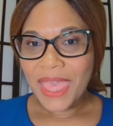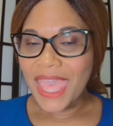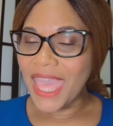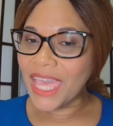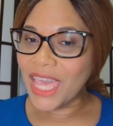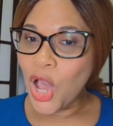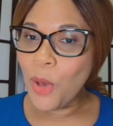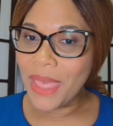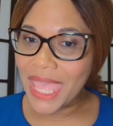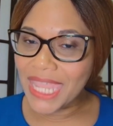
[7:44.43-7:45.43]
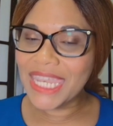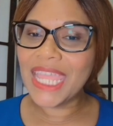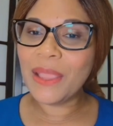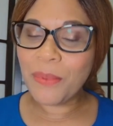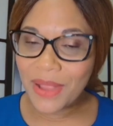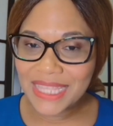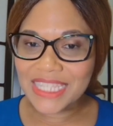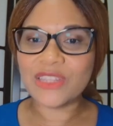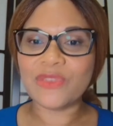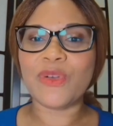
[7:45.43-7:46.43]
and commanding
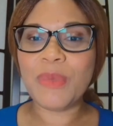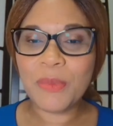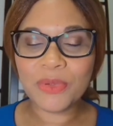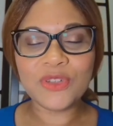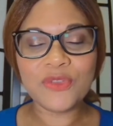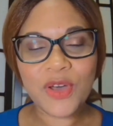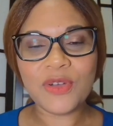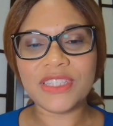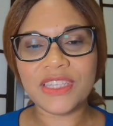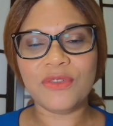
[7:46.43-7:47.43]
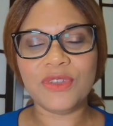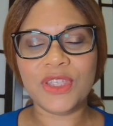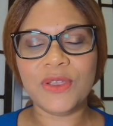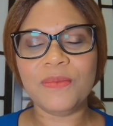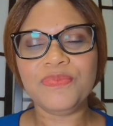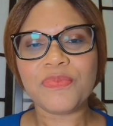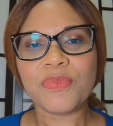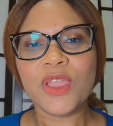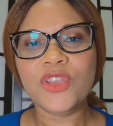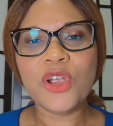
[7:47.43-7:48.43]
presence for people to focus it on you,
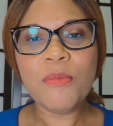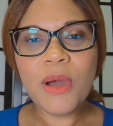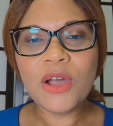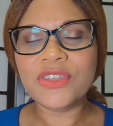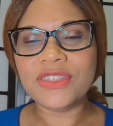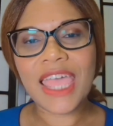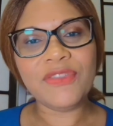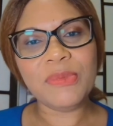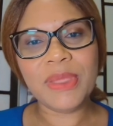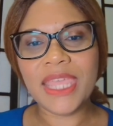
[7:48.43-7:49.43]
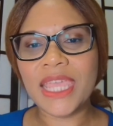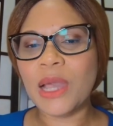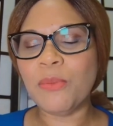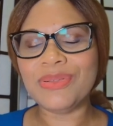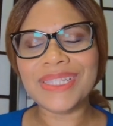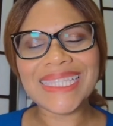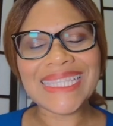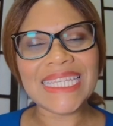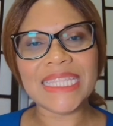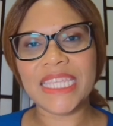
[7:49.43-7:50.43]
your emotions have to be
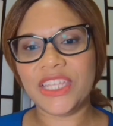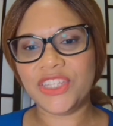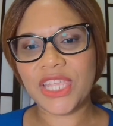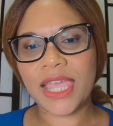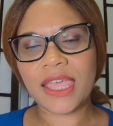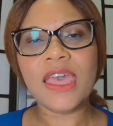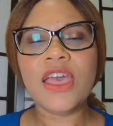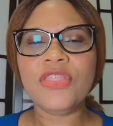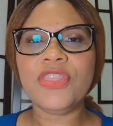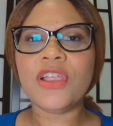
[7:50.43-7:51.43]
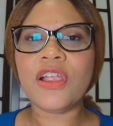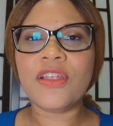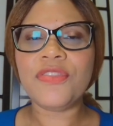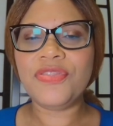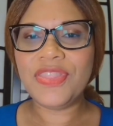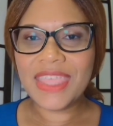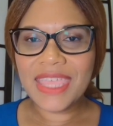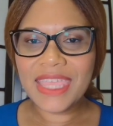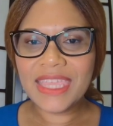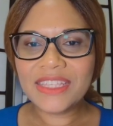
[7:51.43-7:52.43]
completely in check. There are
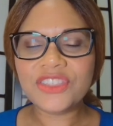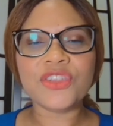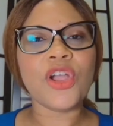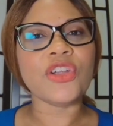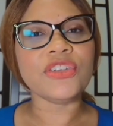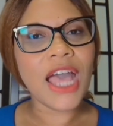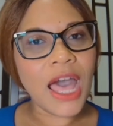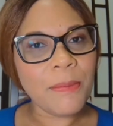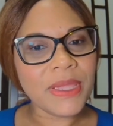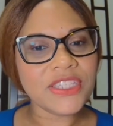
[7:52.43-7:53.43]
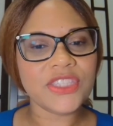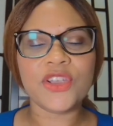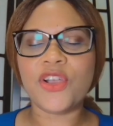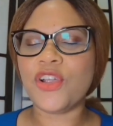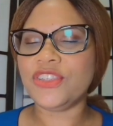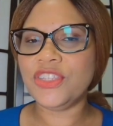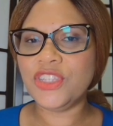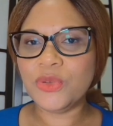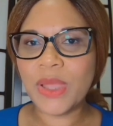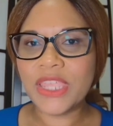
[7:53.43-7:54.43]
things, there are topics, there are
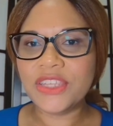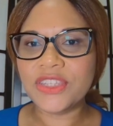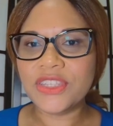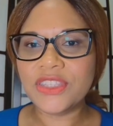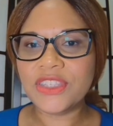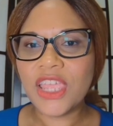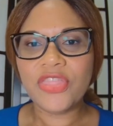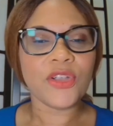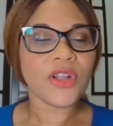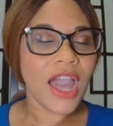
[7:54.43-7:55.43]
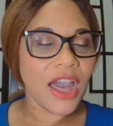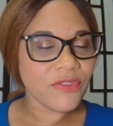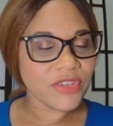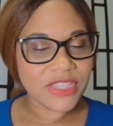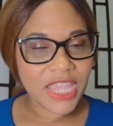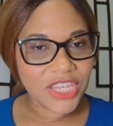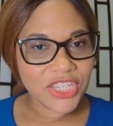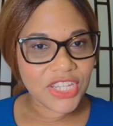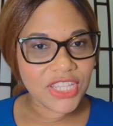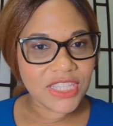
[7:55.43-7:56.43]
situations, there are
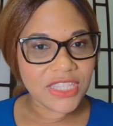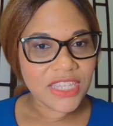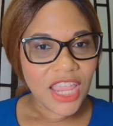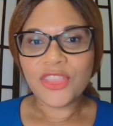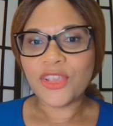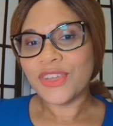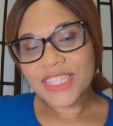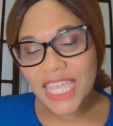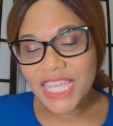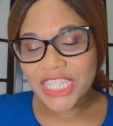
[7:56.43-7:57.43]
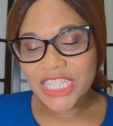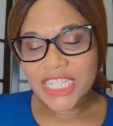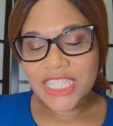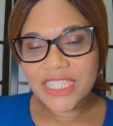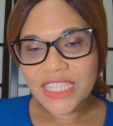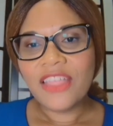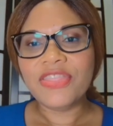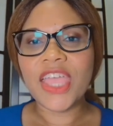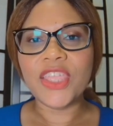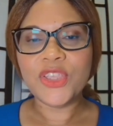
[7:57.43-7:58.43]
conversations, there are discussions
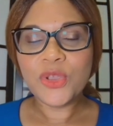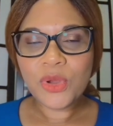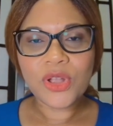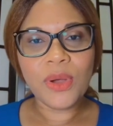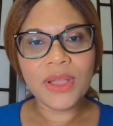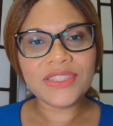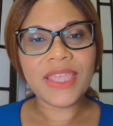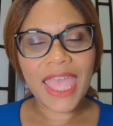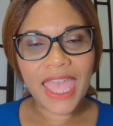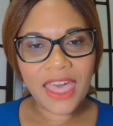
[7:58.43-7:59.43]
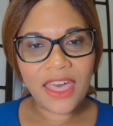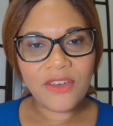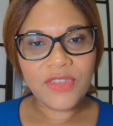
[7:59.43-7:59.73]
that you are going to have